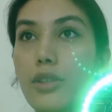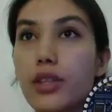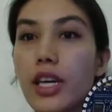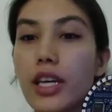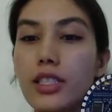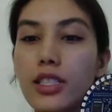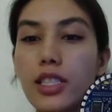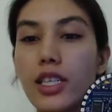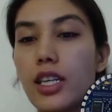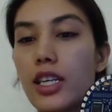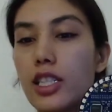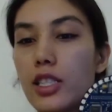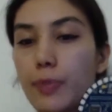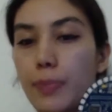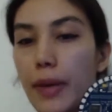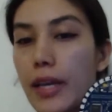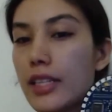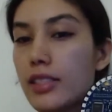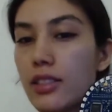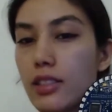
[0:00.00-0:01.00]
the idea is
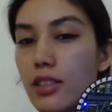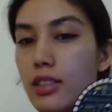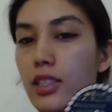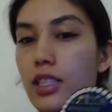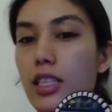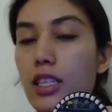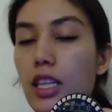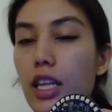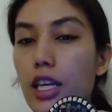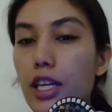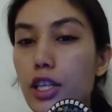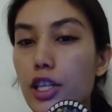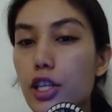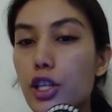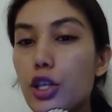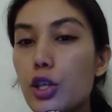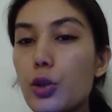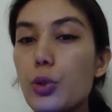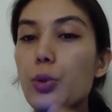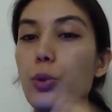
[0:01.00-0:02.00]
basically, like,
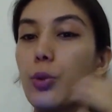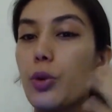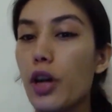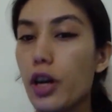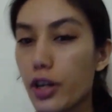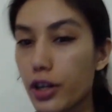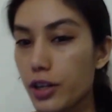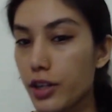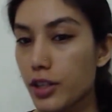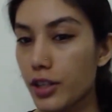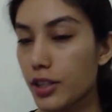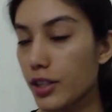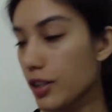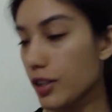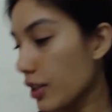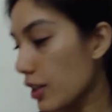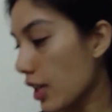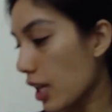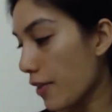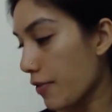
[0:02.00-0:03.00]
you are
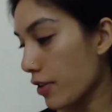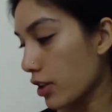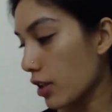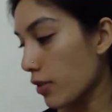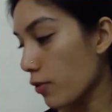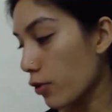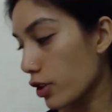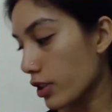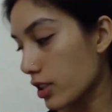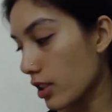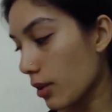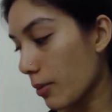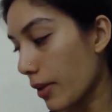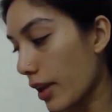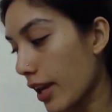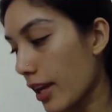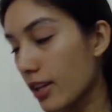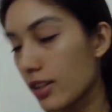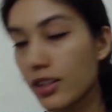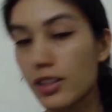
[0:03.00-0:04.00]
giving the voice
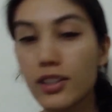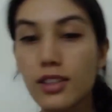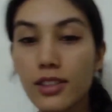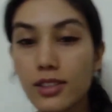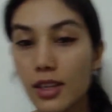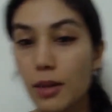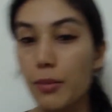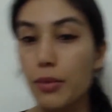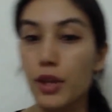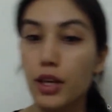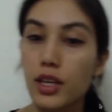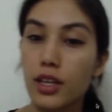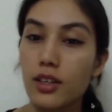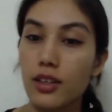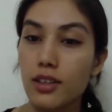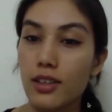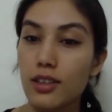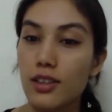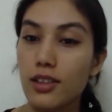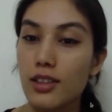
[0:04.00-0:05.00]
command, something
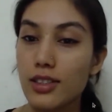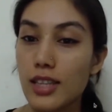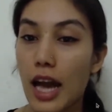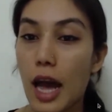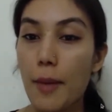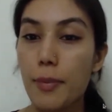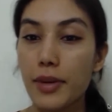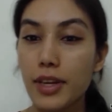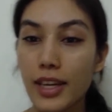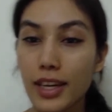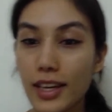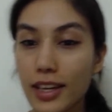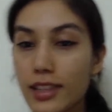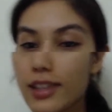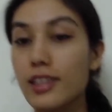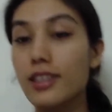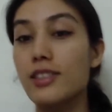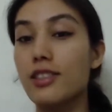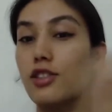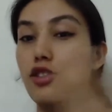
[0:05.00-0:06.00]
is happening.
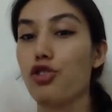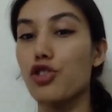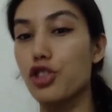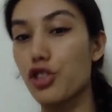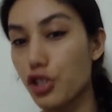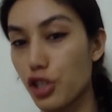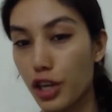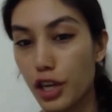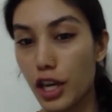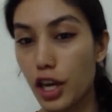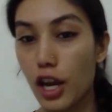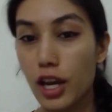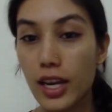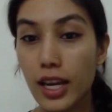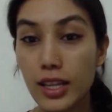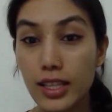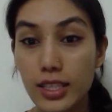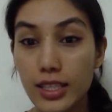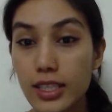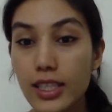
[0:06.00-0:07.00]
This is just turning on
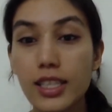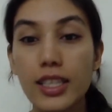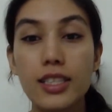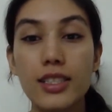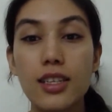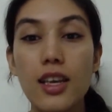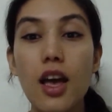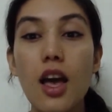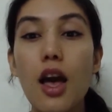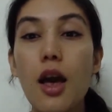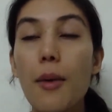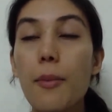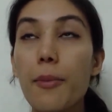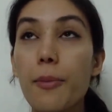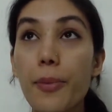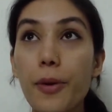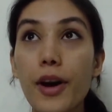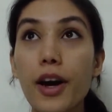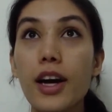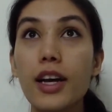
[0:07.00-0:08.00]
LEDs,
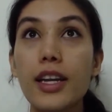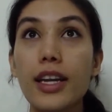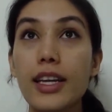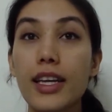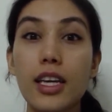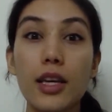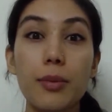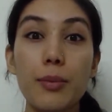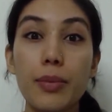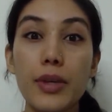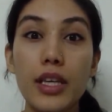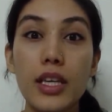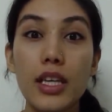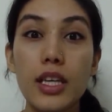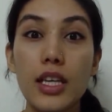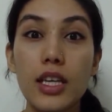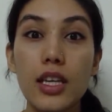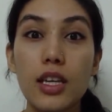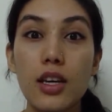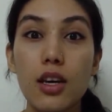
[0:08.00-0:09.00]
but it can
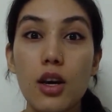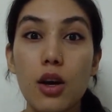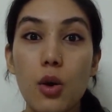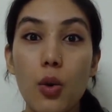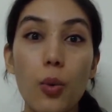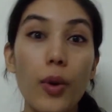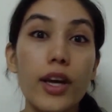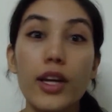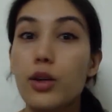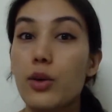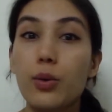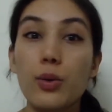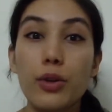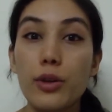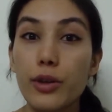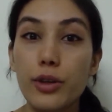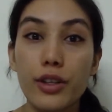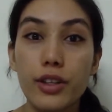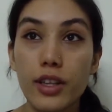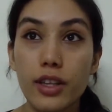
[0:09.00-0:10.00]
be way
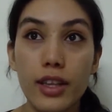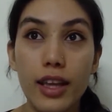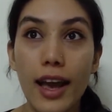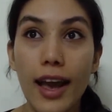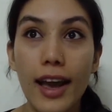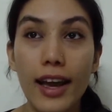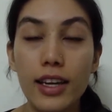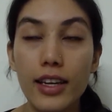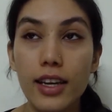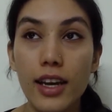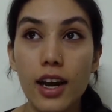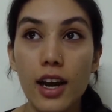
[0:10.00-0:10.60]
cooler than that.